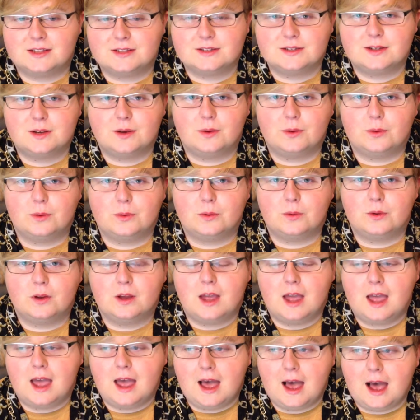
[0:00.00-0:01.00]
So
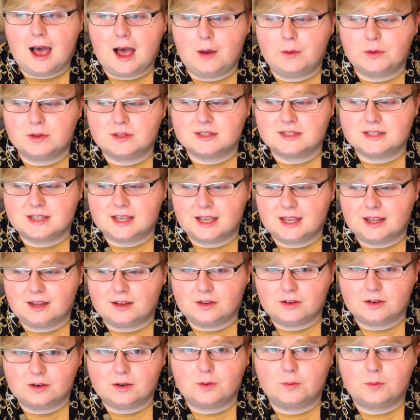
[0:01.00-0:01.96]
I would say